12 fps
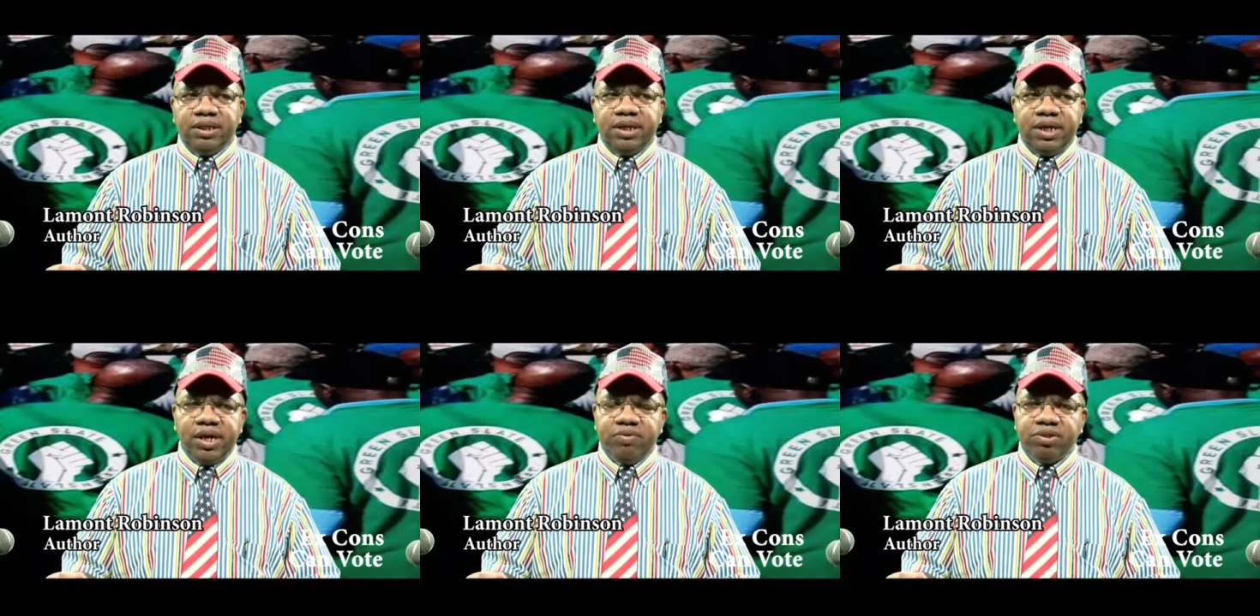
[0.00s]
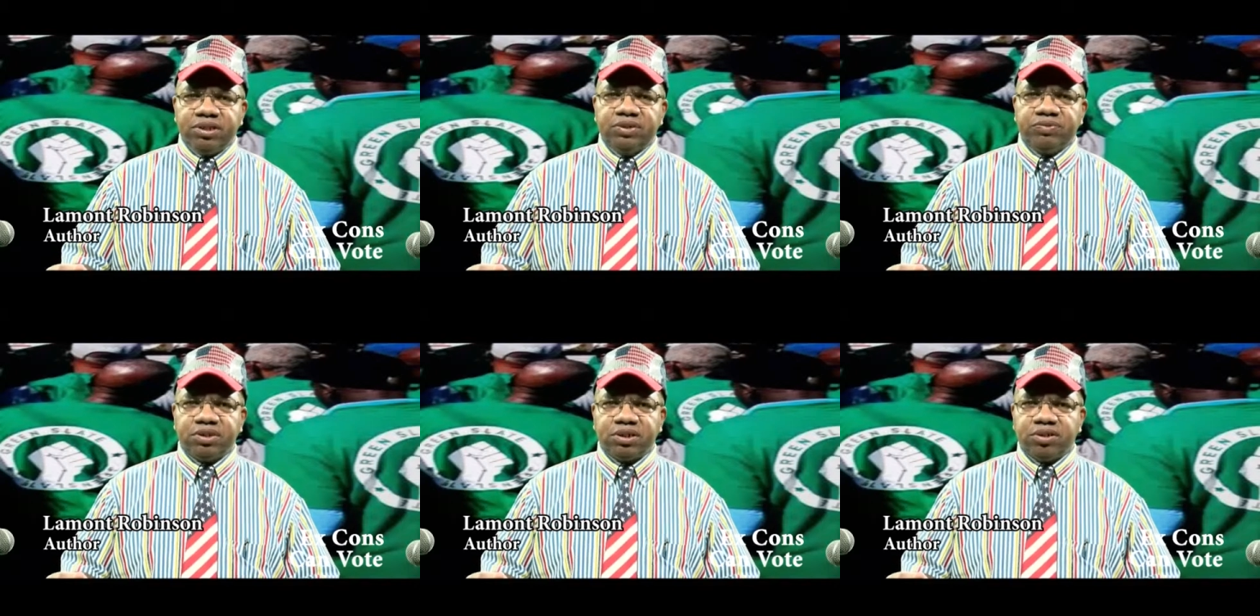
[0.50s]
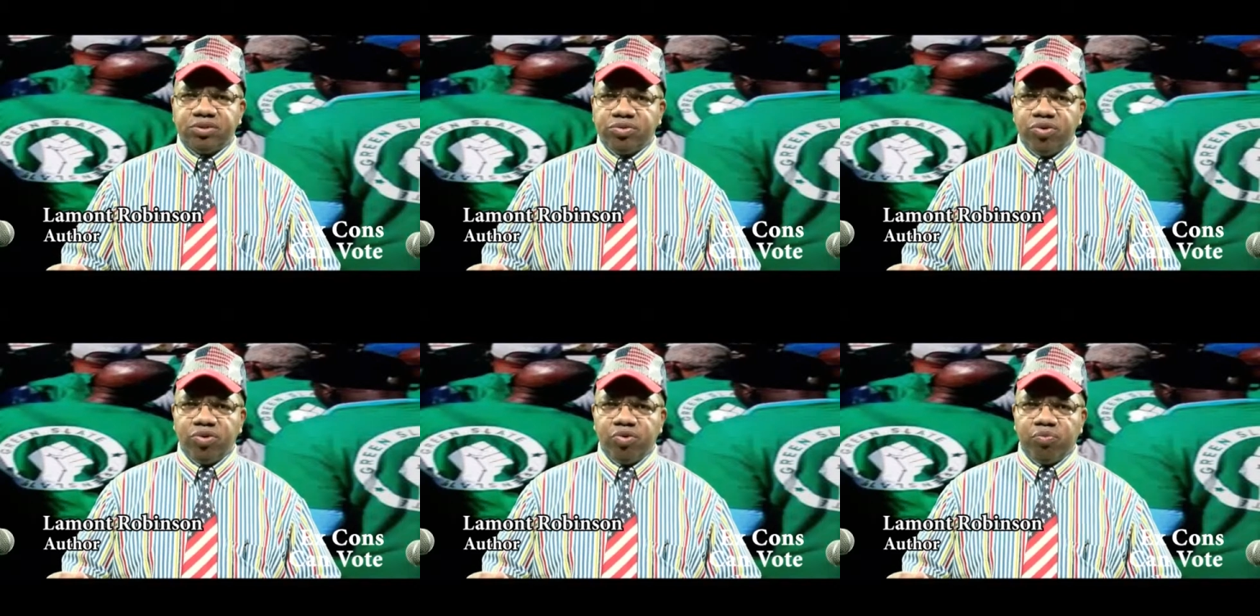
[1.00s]
The narrative is
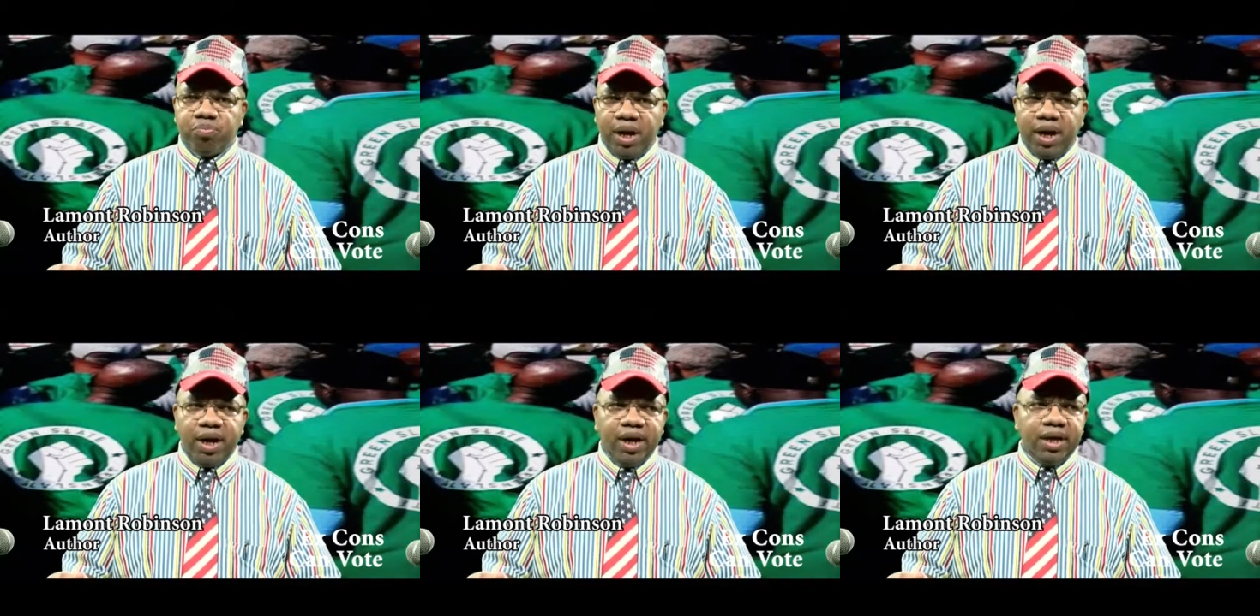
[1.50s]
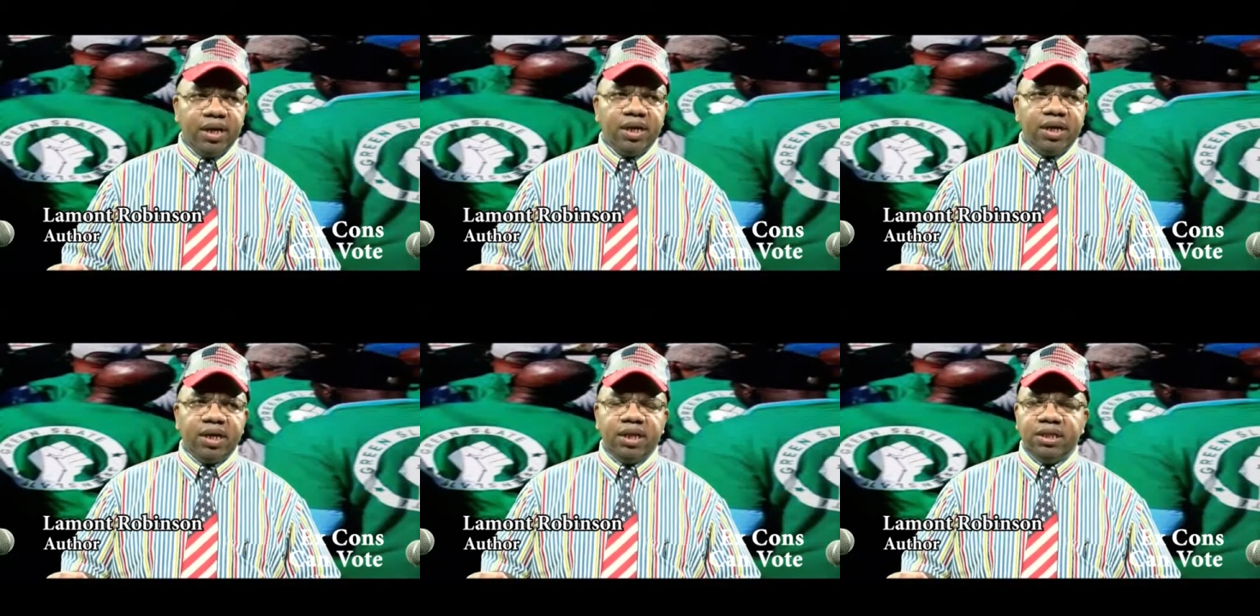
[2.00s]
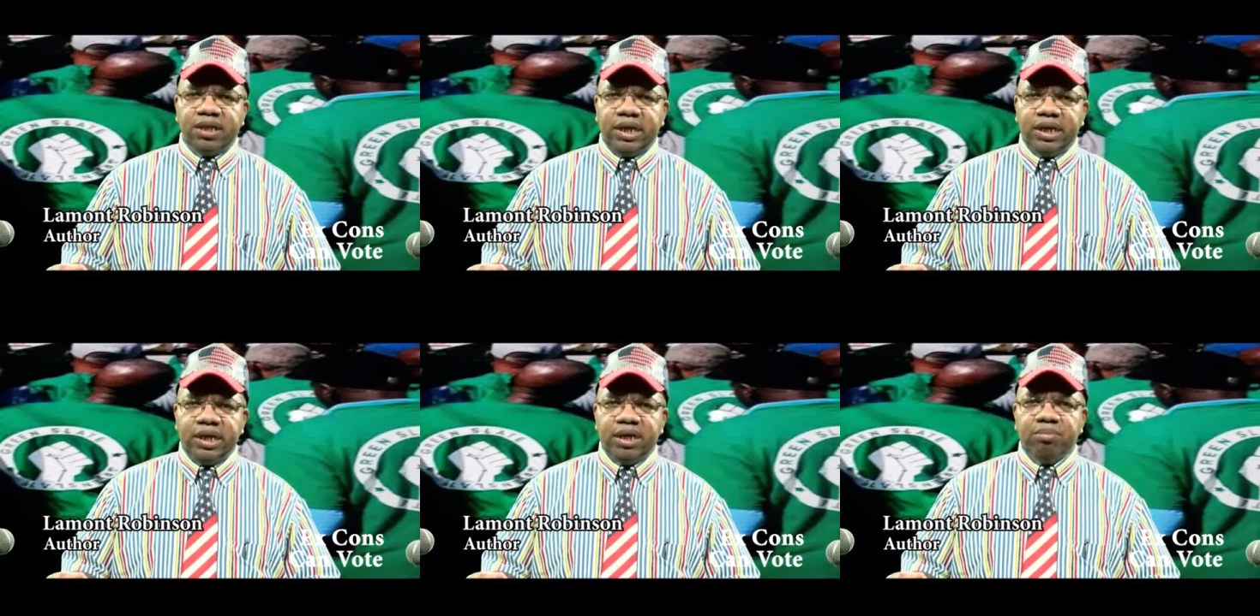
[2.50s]
controlled by
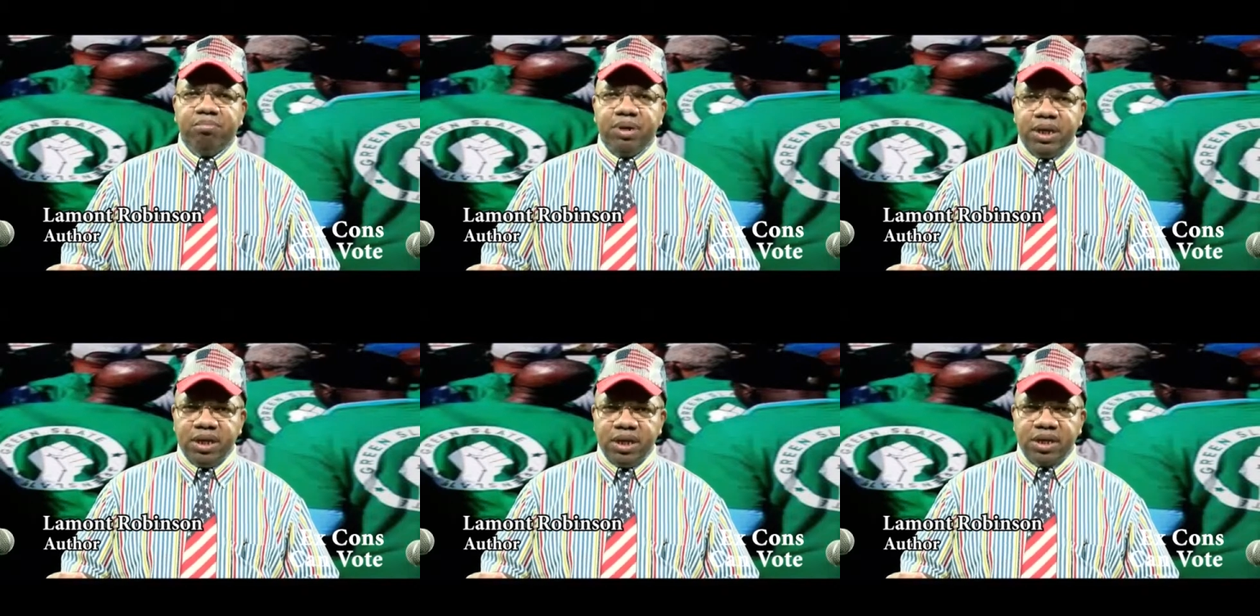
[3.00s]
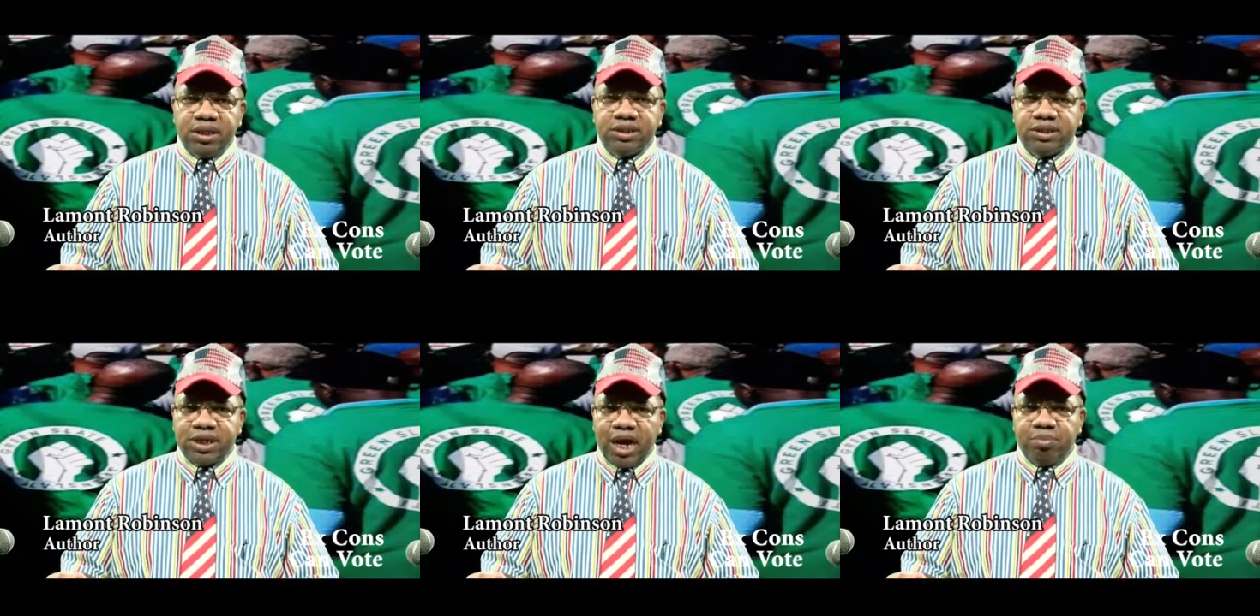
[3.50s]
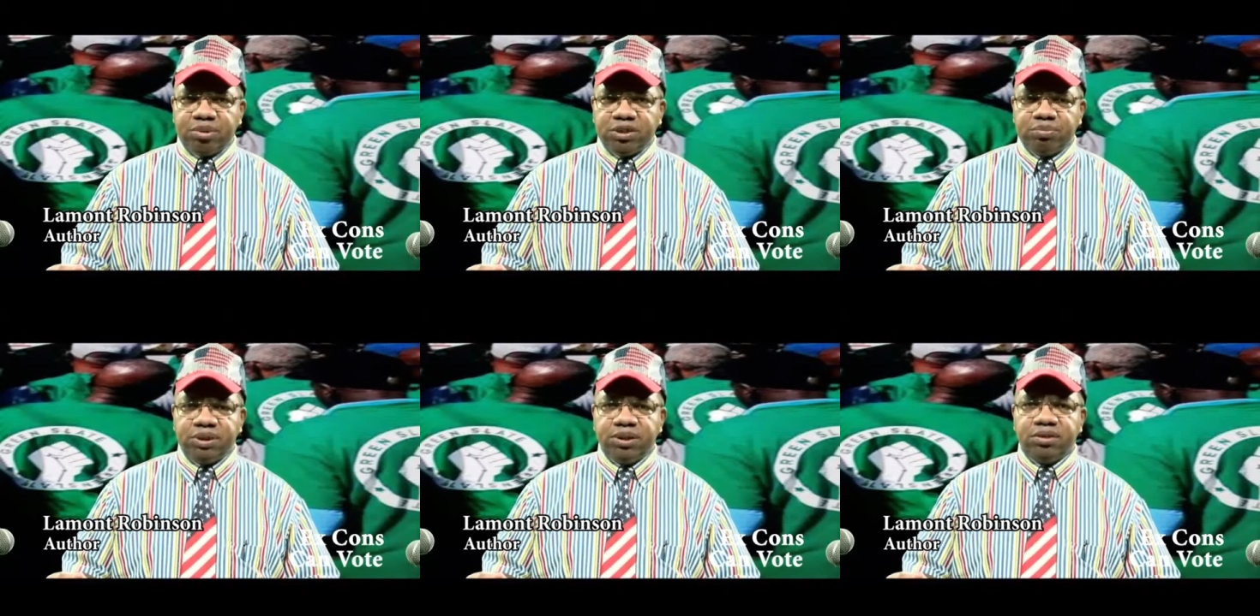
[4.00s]
the media
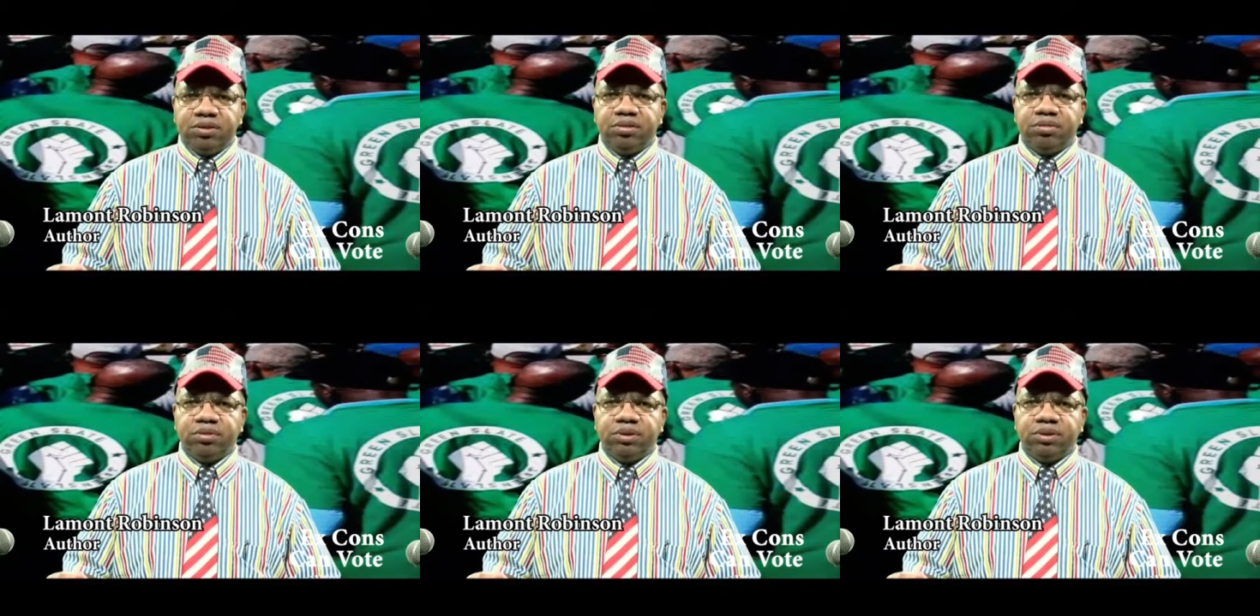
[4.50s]
establishment,